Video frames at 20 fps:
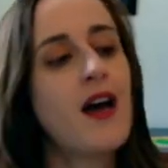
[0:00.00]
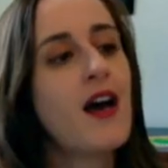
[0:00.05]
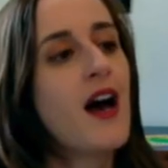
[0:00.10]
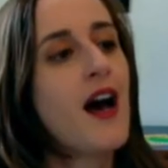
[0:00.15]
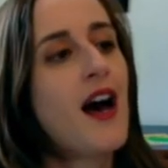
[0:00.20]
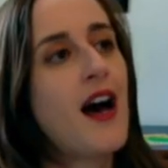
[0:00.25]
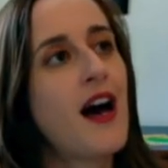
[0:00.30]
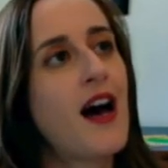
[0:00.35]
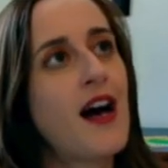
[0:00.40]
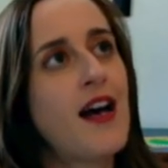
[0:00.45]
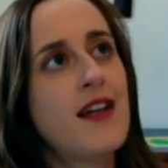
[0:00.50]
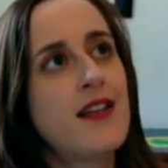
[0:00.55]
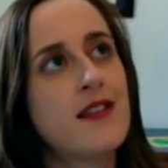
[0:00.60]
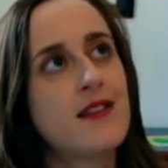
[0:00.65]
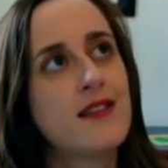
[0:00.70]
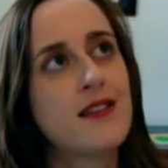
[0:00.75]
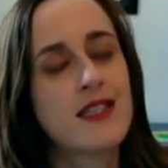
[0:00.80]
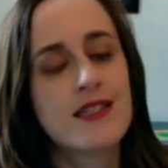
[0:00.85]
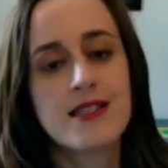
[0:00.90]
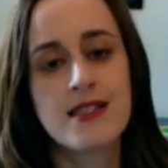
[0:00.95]
Uh,
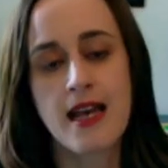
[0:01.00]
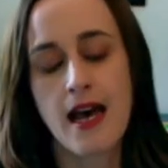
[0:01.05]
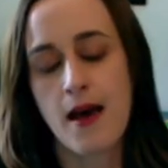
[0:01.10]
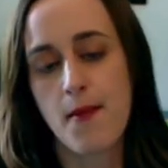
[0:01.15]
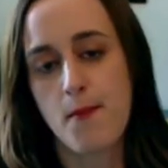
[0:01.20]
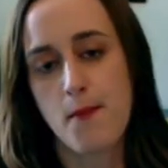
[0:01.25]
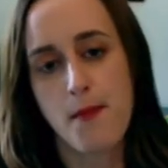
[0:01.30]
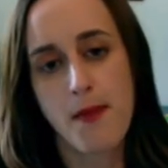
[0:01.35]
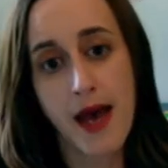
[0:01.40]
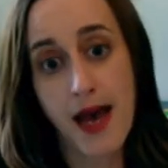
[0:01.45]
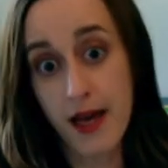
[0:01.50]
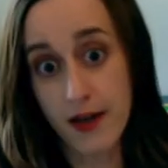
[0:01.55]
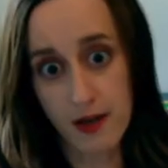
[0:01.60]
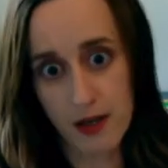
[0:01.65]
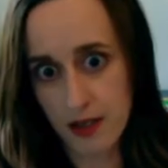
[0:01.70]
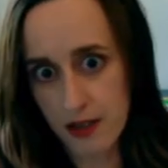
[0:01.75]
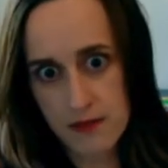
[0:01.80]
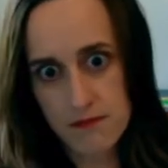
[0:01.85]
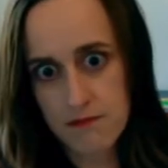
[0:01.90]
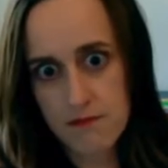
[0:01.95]
does that
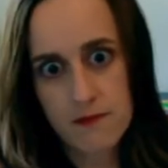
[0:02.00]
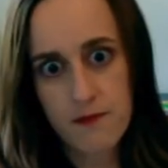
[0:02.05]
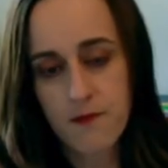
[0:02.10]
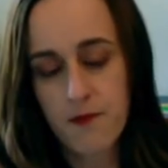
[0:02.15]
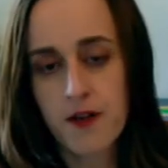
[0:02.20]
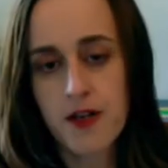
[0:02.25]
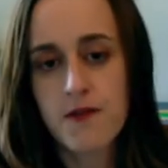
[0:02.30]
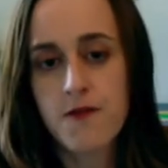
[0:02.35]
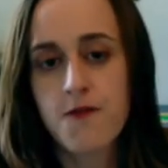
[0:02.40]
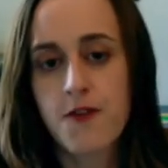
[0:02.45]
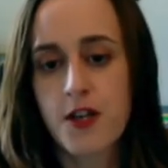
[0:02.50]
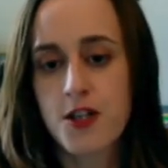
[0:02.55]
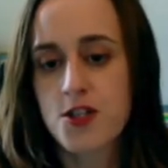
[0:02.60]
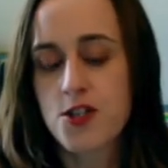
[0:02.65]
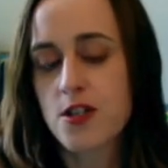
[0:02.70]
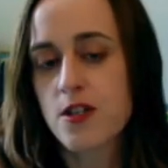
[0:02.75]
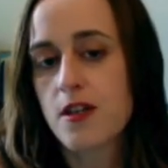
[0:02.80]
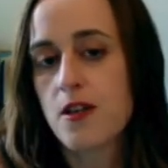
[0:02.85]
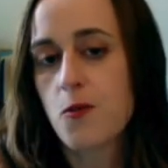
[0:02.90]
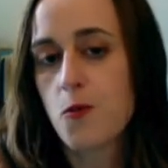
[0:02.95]
matter? for it
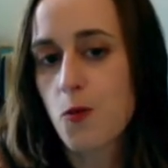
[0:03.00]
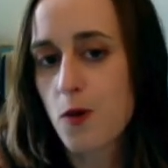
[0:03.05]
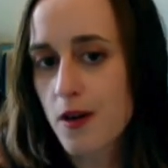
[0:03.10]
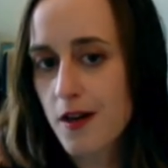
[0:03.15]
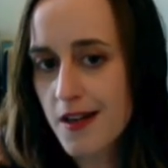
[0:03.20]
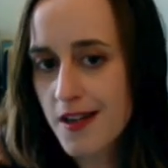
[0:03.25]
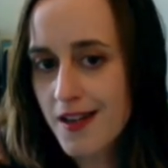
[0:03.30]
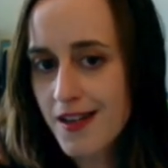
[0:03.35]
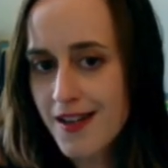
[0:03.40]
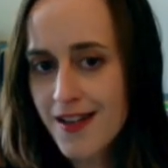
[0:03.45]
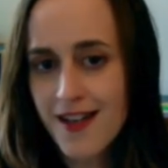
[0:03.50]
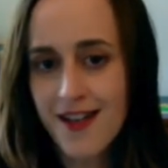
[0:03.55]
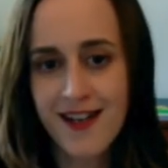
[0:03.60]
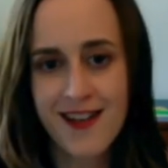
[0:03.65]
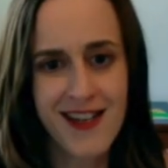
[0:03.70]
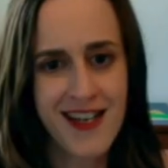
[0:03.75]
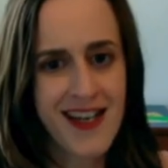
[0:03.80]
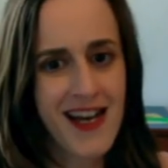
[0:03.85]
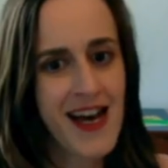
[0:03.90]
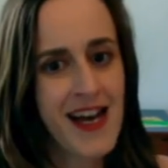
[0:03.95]
functionally working in
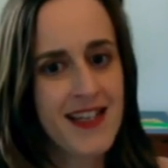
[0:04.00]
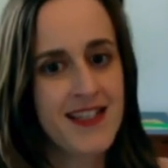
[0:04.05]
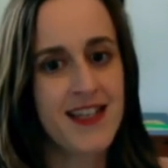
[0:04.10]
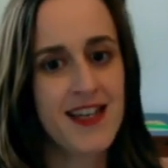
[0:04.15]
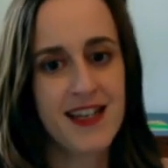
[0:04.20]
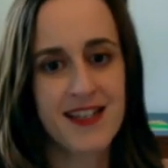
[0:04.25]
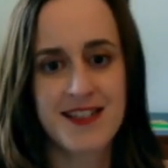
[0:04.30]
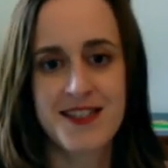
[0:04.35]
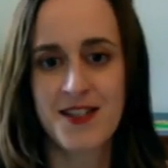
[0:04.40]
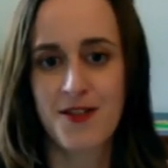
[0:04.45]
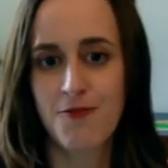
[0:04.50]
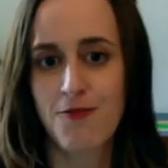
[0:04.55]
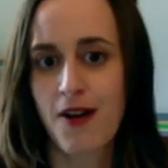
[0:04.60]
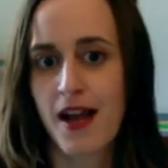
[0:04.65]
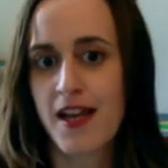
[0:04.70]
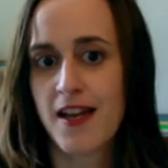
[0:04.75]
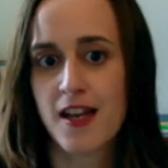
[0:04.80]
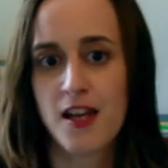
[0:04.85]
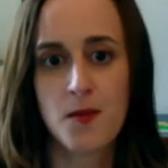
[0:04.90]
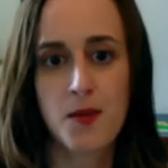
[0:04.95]
the context of
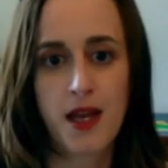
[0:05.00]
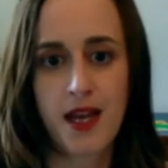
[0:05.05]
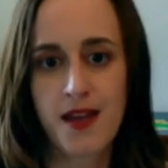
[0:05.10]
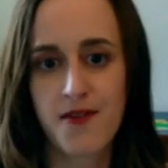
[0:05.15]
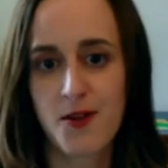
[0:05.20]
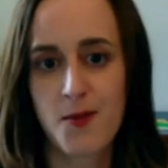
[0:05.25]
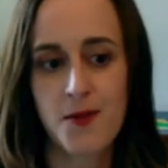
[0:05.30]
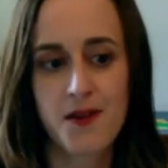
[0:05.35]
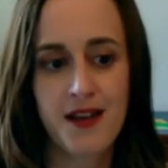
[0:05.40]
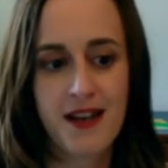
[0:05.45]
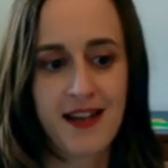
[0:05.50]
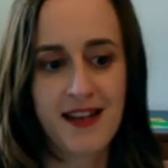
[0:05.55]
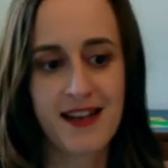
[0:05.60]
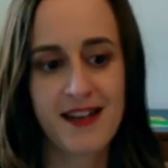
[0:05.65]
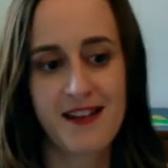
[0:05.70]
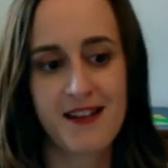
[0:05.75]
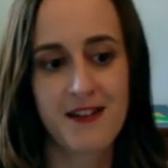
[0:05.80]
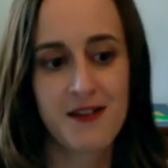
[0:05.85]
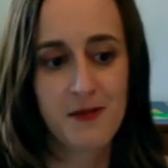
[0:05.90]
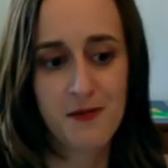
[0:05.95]
writing a behavior plan and
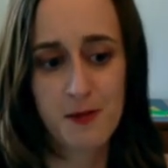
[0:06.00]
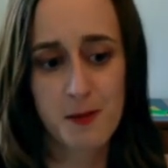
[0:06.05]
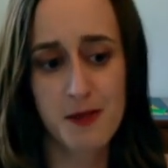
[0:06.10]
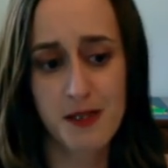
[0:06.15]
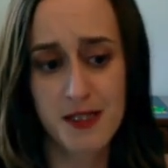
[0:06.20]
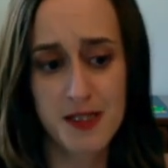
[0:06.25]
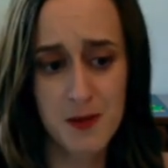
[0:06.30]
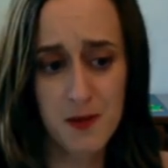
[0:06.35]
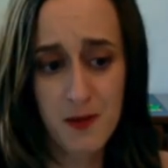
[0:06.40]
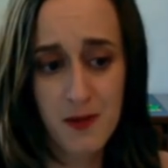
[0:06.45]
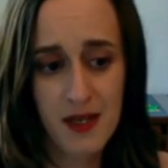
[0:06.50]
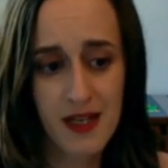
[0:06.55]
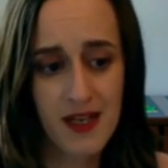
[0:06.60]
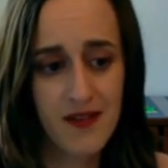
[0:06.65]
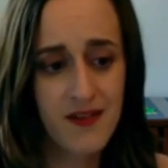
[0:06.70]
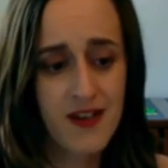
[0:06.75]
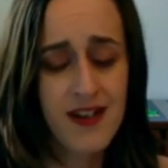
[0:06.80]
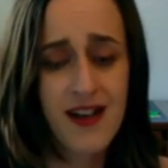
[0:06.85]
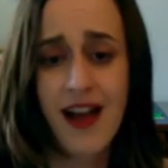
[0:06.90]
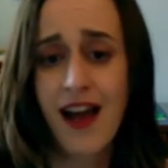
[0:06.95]
getting good replacement
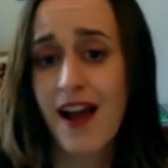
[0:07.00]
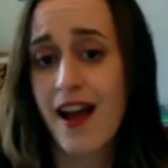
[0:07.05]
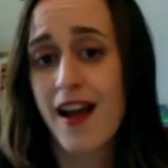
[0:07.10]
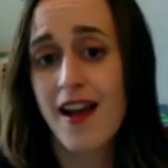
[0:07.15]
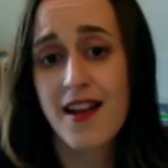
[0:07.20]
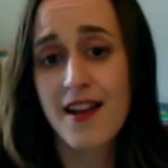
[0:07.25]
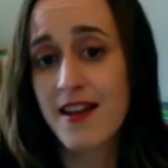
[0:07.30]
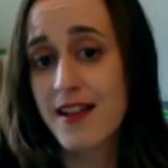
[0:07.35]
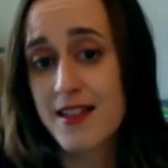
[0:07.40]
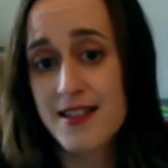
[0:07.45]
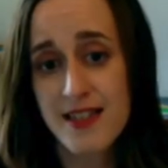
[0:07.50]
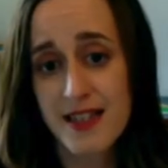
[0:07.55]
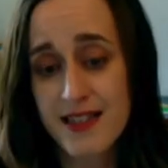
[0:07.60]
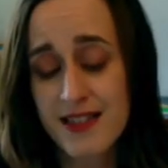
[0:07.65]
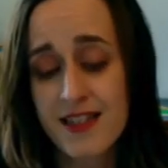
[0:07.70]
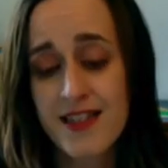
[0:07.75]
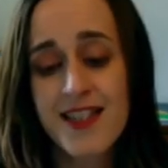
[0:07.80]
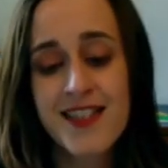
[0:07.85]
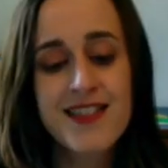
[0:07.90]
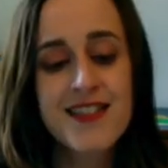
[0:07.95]
behavior, it
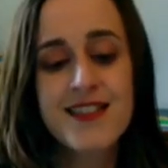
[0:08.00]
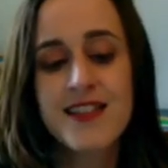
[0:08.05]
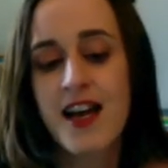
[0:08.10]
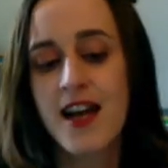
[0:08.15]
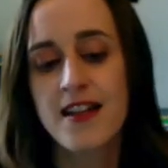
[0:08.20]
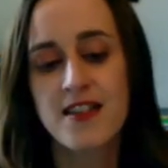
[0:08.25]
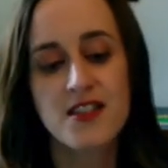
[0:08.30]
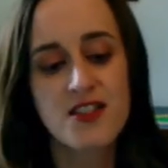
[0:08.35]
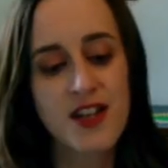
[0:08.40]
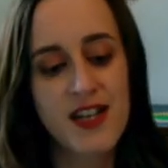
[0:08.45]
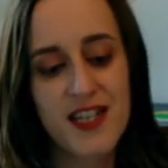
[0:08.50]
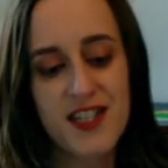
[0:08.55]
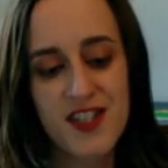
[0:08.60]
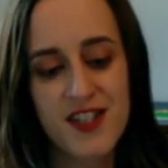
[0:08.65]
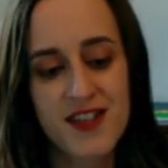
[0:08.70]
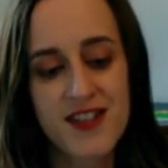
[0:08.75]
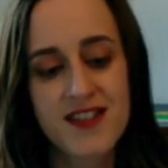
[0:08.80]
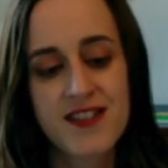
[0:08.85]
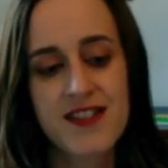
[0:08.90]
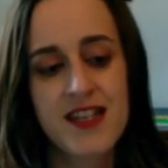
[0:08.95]
doesn't. It's not scratching
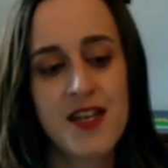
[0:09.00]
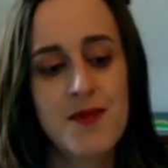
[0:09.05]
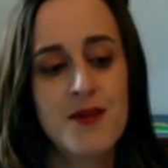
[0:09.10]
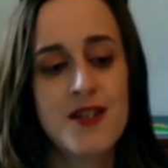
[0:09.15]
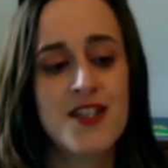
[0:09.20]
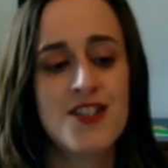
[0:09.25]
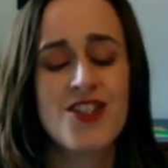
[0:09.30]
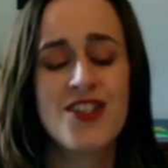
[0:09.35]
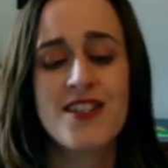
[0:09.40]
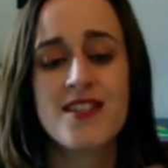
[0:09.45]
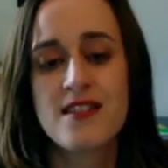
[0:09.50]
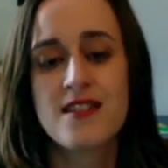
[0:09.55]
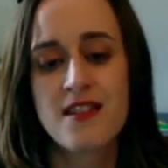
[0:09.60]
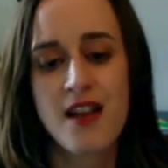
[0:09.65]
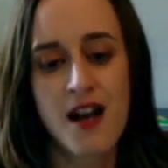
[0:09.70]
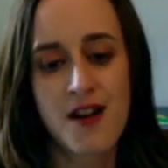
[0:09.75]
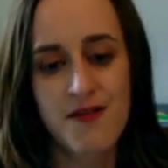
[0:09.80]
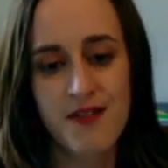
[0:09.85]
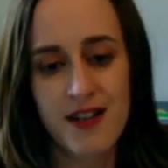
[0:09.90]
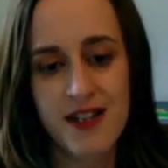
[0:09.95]
the same itch. It's
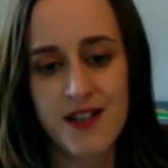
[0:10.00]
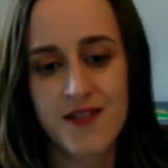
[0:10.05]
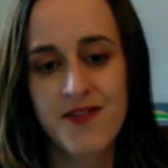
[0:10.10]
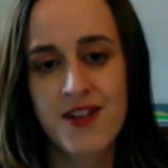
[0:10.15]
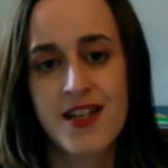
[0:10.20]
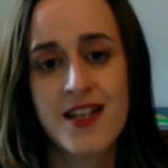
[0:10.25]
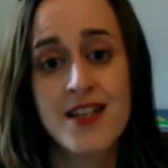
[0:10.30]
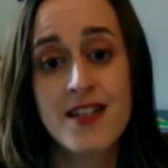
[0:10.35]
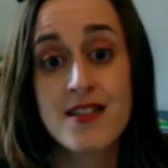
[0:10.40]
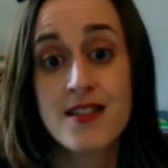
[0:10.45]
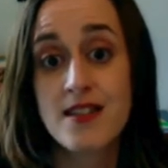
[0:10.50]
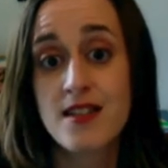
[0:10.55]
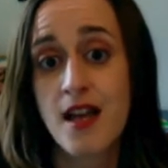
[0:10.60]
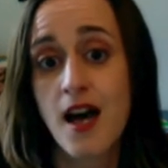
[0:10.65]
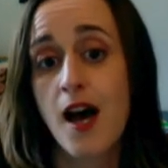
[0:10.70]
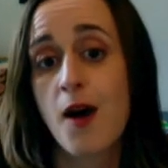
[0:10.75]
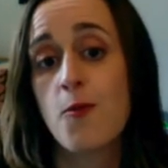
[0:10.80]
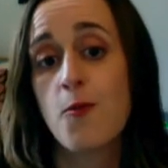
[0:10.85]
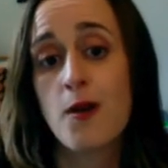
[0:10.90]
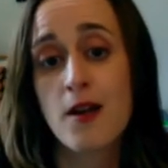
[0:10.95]
not relevant. It's
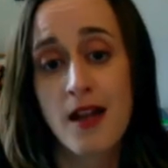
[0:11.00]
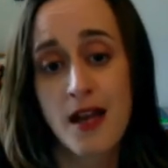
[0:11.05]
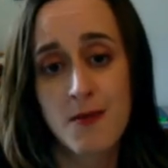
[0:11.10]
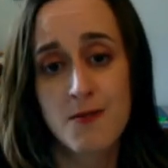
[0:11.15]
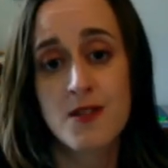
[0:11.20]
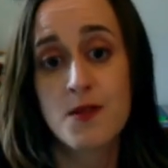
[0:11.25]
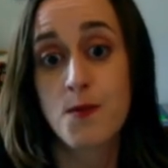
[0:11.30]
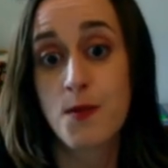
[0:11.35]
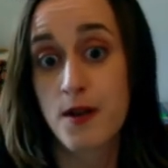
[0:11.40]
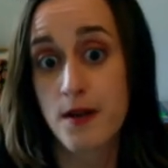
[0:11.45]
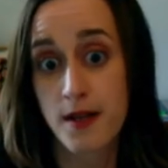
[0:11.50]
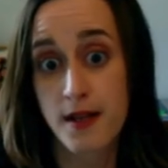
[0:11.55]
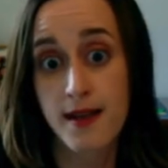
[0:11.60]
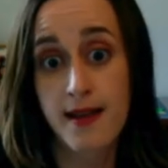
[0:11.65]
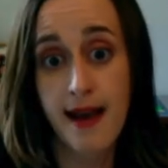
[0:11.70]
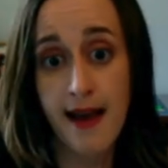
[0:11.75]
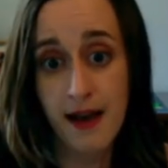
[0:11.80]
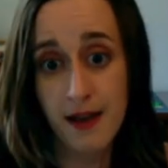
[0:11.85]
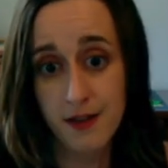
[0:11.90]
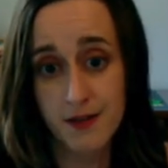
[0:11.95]
not what I was burning
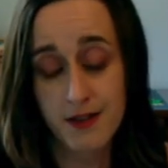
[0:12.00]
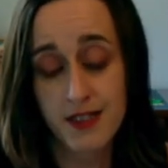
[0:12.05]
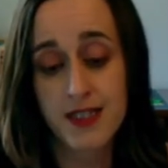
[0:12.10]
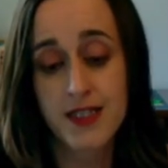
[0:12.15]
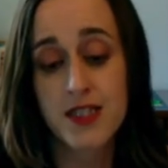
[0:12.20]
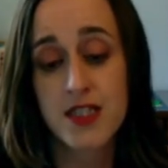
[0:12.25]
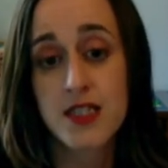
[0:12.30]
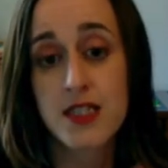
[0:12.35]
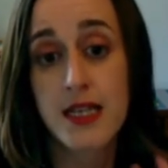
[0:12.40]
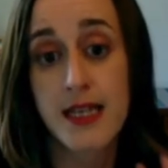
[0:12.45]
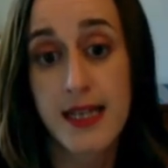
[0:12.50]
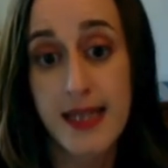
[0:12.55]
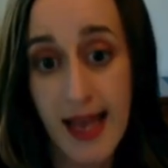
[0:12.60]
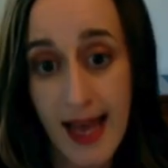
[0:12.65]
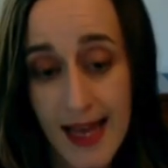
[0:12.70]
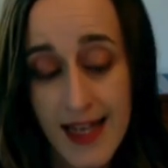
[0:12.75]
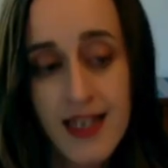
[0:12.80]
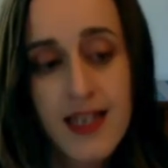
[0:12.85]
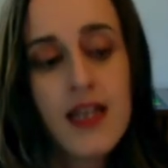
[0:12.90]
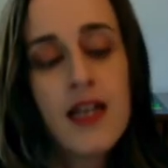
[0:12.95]
calories to get.